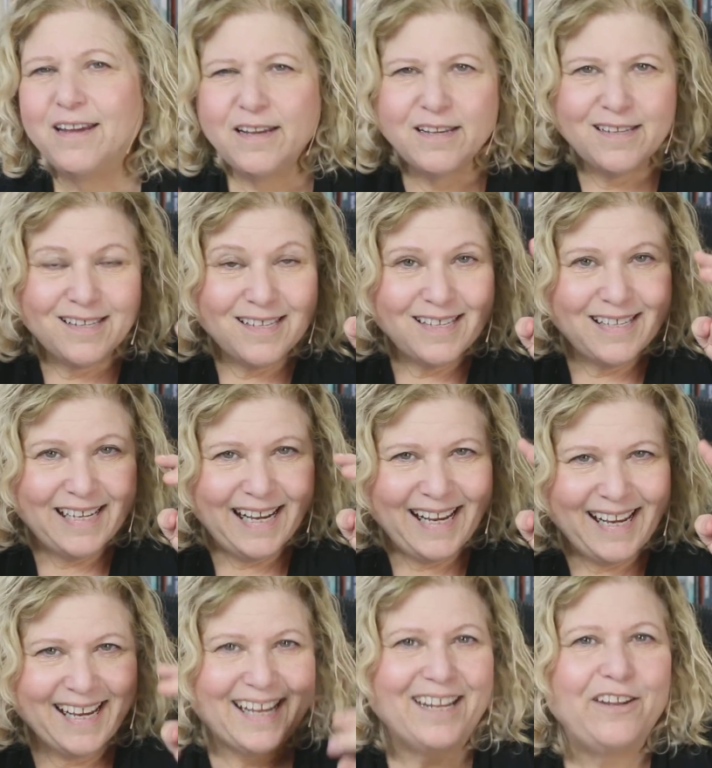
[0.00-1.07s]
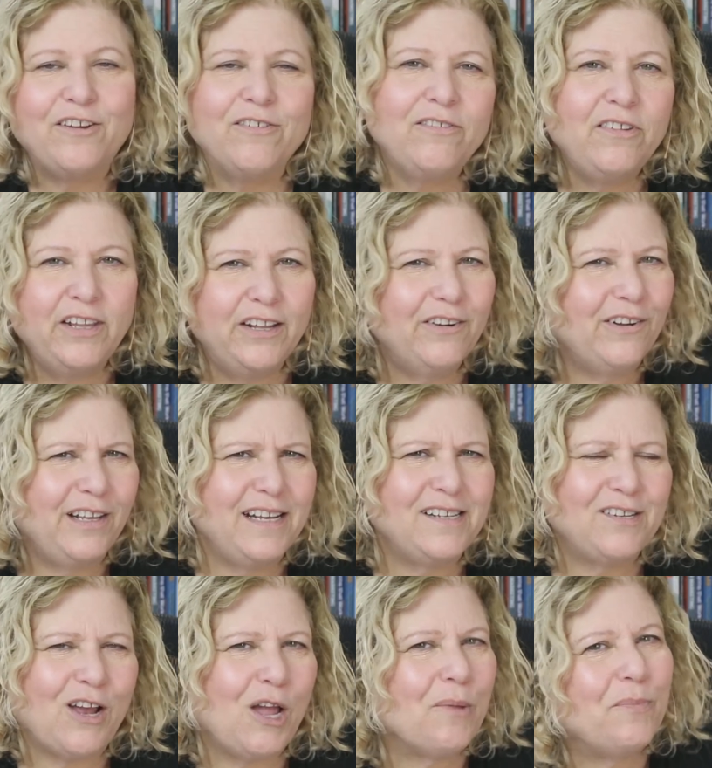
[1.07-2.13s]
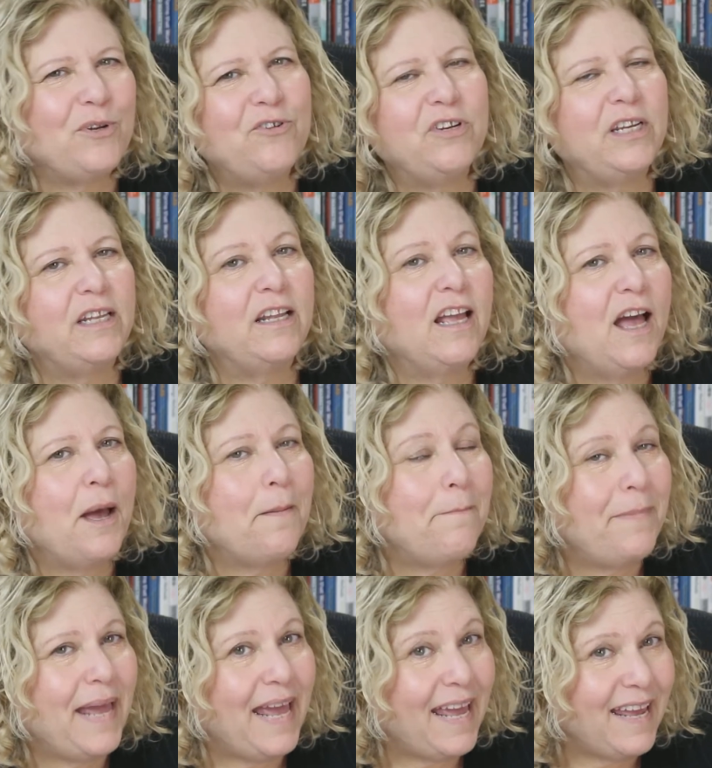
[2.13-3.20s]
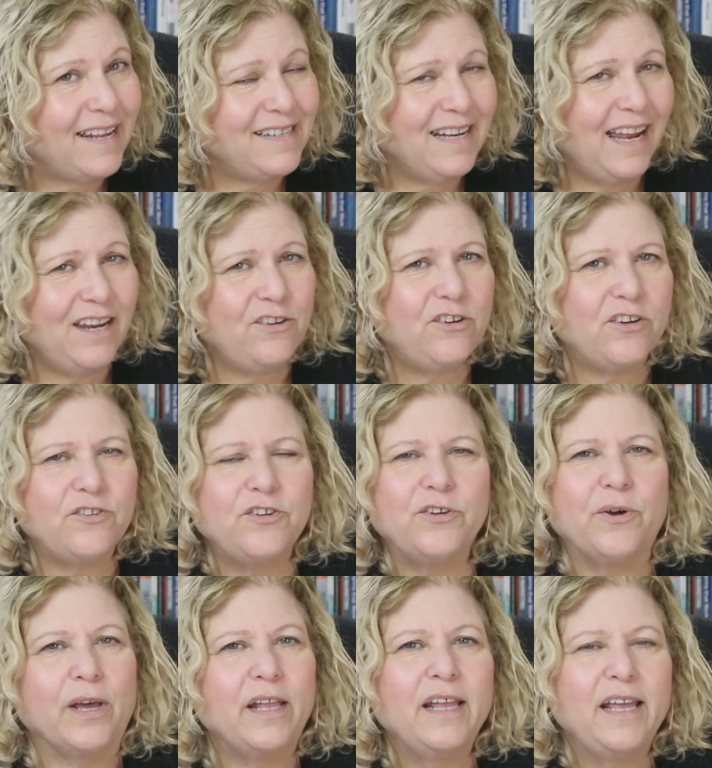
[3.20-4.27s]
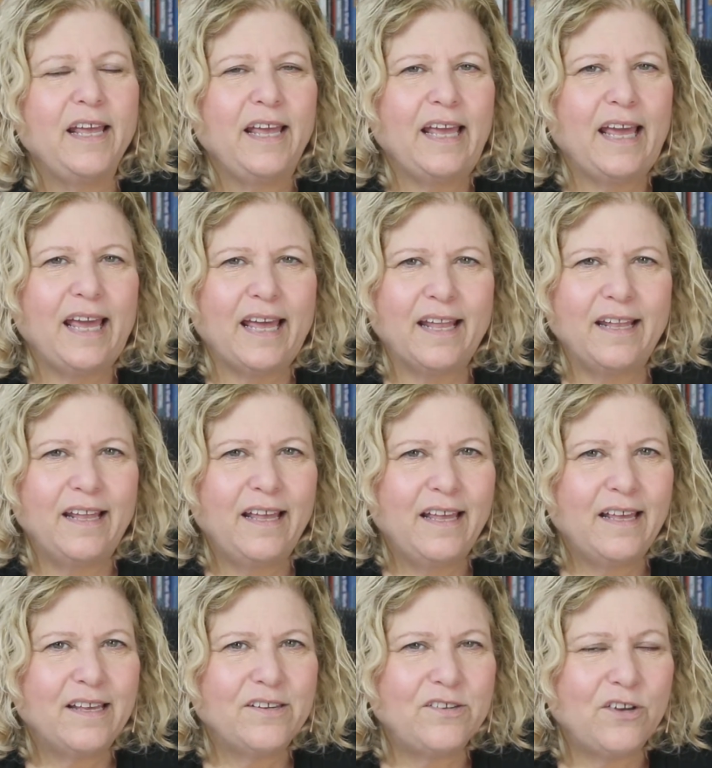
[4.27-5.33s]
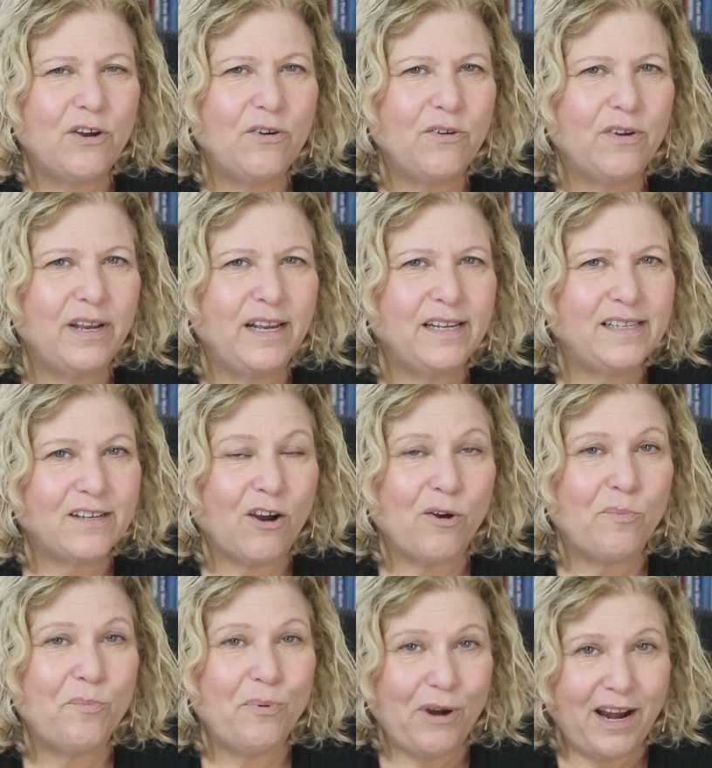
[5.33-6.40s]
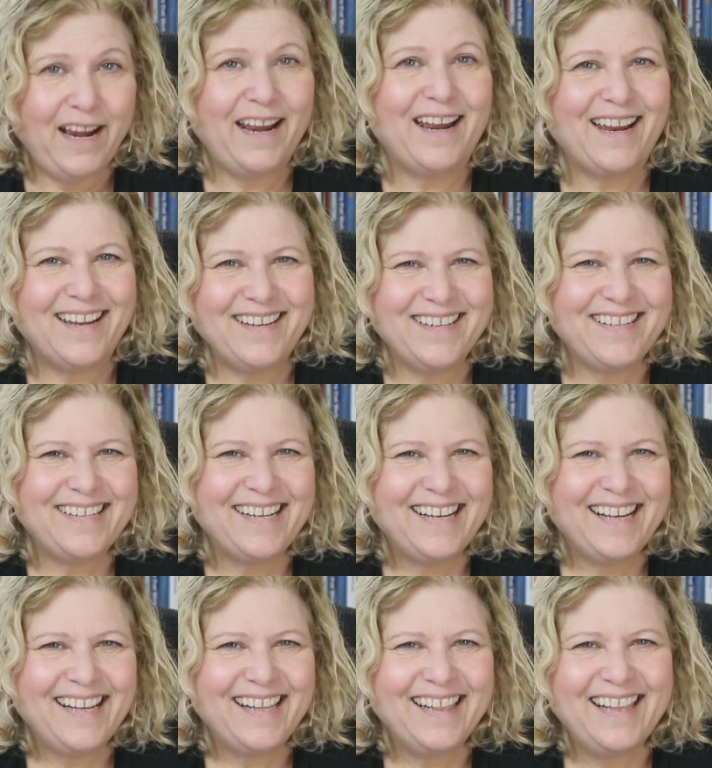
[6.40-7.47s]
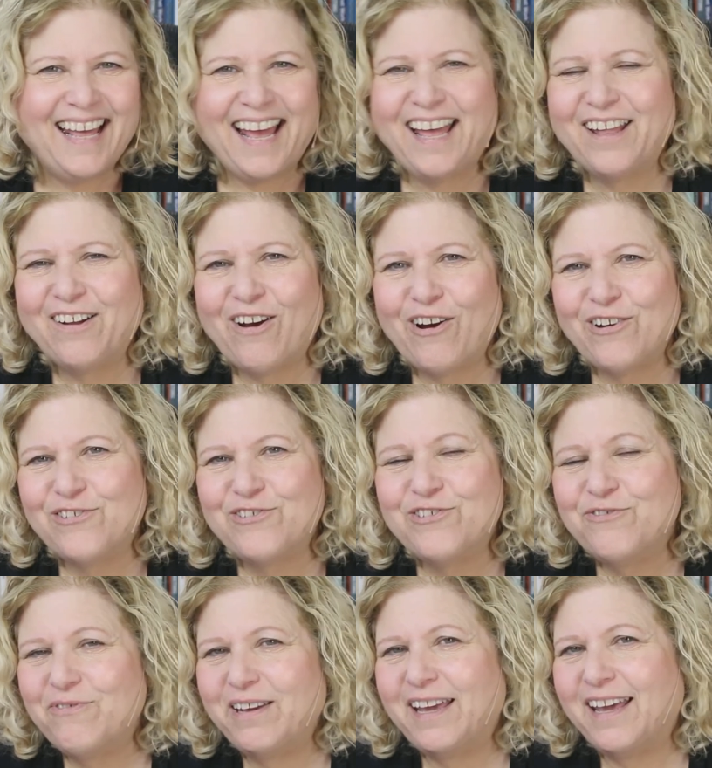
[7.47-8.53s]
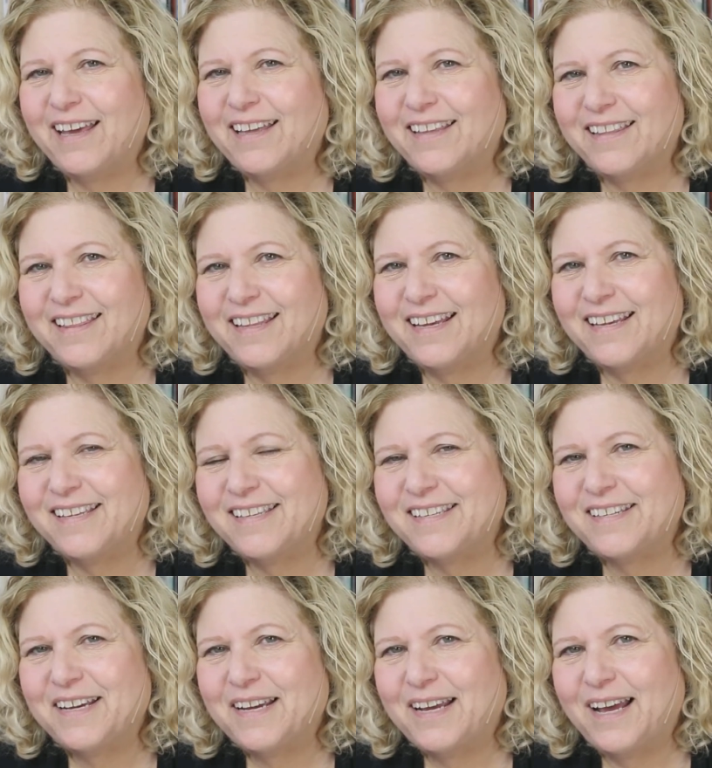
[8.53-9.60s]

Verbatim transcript: see it. You literally saw it, but you didn't pay attention to it. And so it's our brains that are doing this